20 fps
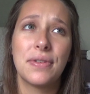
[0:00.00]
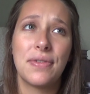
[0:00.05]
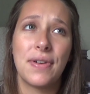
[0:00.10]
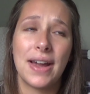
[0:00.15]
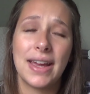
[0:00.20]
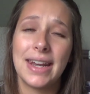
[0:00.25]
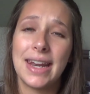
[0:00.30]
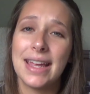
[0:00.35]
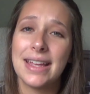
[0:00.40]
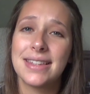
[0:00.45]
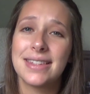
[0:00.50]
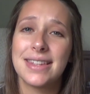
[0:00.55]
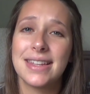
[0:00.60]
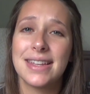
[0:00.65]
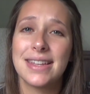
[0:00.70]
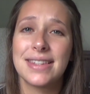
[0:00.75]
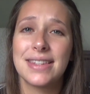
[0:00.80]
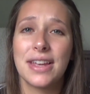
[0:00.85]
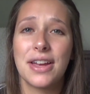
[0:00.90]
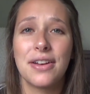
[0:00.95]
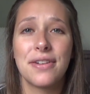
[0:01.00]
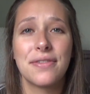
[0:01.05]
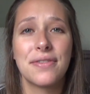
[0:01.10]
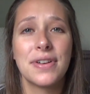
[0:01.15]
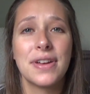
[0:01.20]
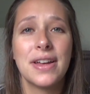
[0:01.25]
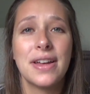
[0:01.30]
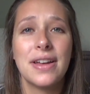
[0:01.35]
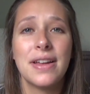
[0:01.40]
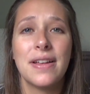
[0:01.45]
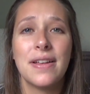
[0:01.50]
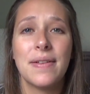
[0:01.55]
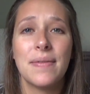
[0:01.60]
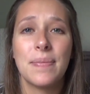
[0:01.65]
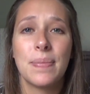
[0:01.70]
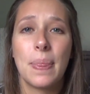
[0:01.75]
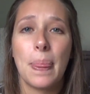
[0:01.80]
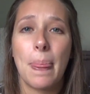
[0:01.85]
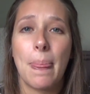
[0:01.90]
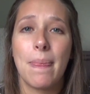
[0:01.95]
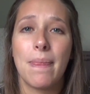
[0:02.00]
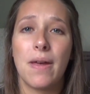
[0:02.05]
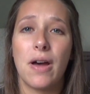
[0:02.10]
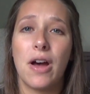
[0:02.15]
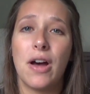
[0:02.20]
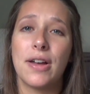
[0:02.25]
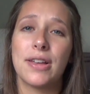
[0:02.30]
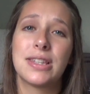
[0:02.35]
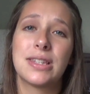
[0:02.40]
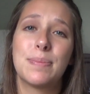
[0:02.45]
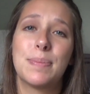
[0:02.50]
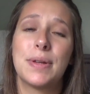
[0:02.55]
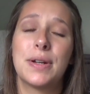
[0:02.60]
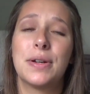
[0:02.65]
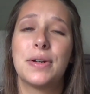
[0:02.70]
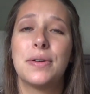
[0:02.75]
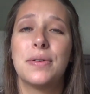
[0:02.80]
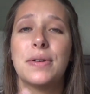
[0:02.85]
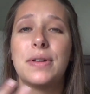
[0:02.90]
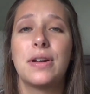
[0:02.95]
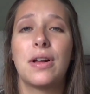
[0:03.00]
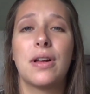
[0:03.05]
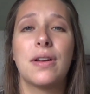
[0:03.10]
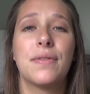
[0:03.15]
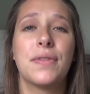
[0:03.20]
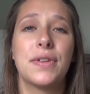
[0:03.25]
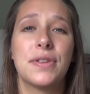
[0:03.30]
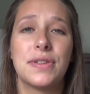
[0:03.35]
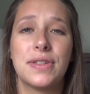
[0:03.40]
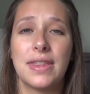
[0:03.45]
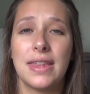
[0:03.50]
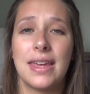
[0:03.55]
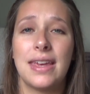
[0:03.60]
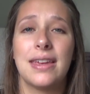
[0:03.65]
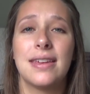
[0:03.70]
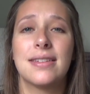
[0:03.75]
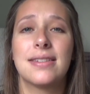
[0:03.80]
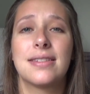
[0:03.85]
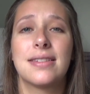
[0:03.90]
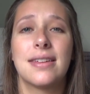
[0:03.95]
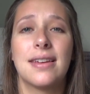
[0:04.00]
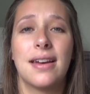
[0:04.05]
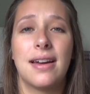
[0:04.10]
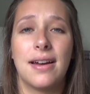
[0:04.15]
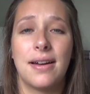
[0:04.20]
finances of the hospital and all of those things.